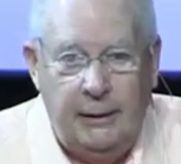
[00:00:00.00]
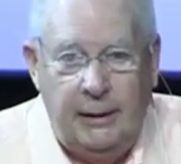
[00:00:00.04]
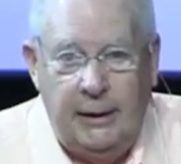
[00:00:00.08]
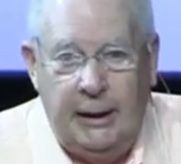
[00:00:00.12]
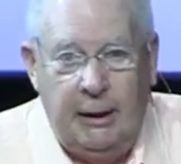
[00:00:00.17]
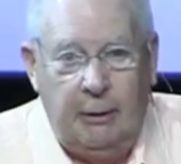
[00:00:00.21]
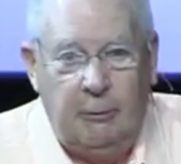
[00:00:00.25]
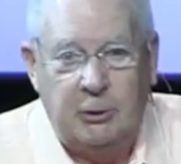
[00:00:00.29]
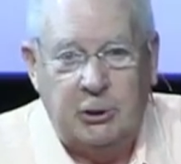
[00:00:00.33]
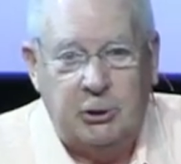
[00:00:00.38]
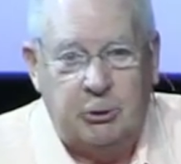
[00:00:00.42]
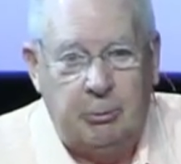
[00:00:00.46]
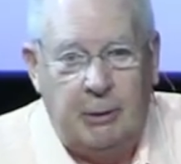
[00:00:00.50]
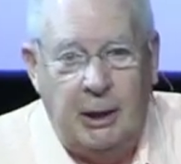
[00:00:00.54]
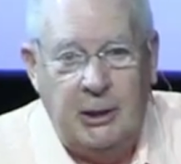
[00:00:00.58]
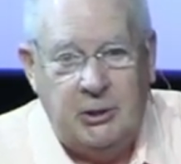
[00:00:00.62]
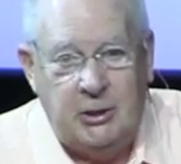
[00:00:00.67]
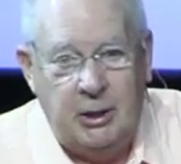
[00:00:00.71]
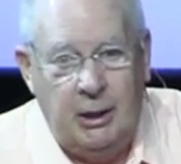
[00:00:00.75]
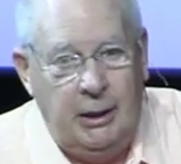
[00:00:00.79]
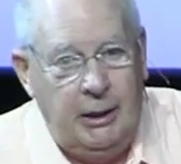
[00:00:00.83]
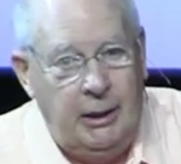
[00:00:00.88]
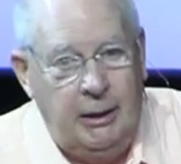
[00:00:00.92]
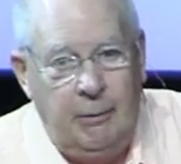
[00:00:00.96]
The
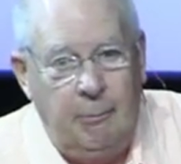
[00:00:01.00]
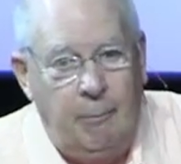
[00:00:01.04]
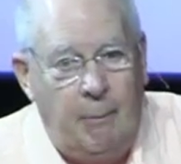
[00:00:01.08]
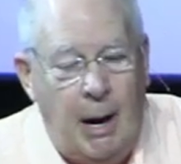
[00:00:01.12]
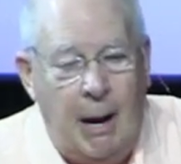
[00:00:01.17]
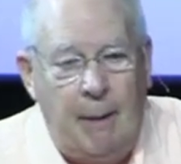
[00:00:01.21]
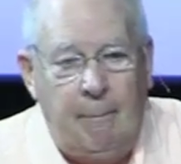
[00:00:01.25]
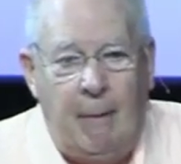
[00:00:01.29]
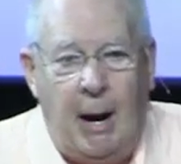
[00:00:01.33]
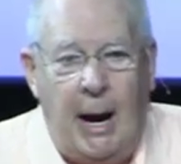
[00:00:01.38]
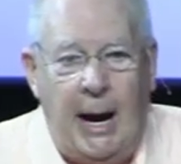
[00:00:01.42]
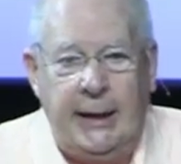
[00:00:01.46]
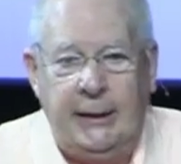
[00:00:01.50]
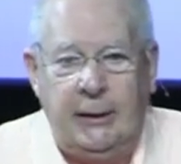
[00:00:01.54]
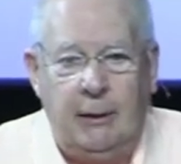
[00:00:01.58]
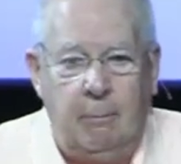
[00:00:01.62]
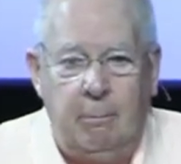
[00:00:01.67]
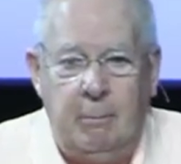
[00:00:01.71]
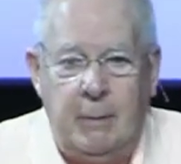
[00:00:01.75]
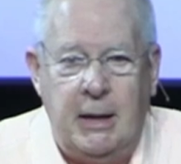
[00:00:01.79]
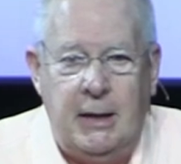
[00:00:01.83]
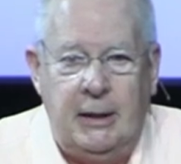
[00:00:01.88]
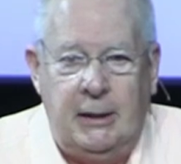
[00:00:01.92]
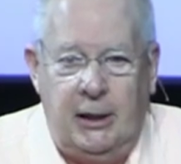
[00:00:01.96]
illustration in my mind
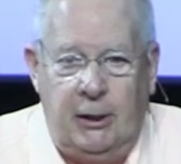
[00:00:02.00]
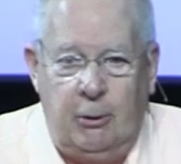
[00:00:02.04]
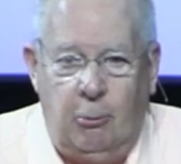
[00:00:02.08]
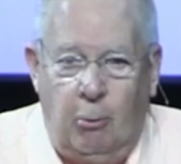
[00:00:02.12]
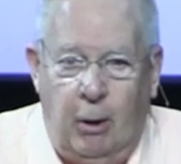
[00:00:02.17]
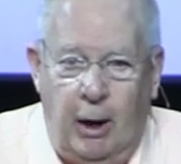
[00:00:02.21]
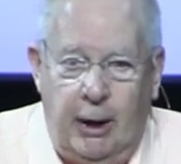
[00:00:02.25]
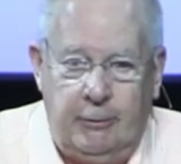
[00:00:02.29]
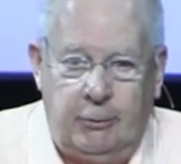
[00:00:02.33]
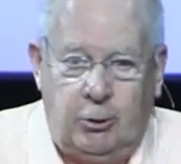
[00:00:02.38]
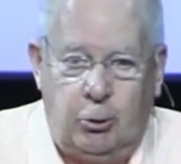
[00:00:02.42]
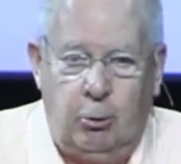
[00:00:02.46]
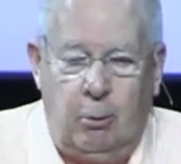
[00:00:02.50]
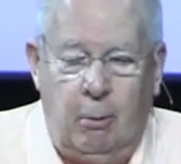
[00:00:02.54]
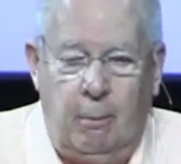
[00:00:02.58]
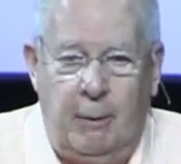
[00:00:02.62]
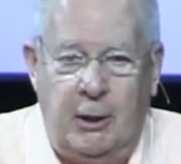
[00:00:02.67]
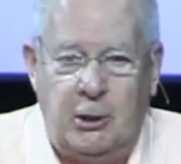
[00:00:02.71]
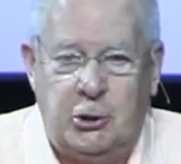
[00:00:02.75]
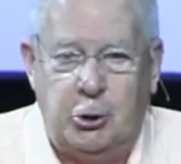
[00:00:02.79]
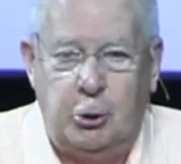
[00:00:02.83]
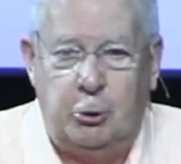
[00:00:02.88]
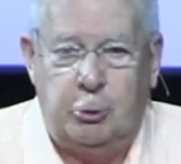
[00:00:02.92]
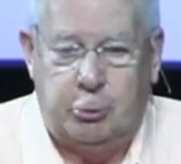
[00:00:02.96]
immediately went to a
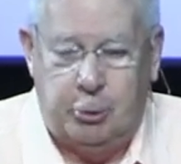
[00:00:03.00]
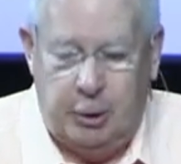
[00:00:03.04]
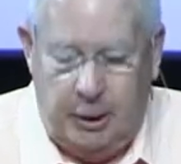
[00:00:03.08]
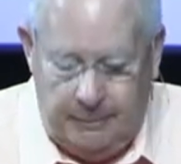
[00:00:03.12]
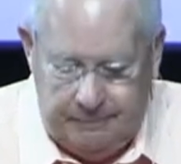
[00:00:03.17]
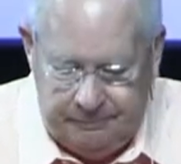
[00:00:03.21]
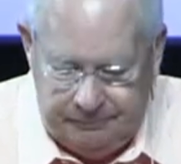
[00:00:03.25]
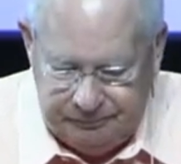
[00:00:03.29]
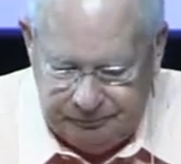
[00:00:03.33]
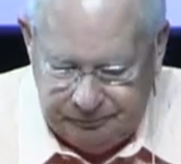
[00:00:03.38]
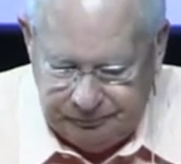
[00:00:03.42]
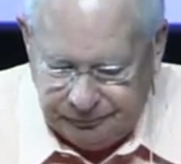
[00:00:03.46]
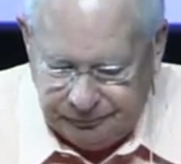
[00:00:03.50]
mission trip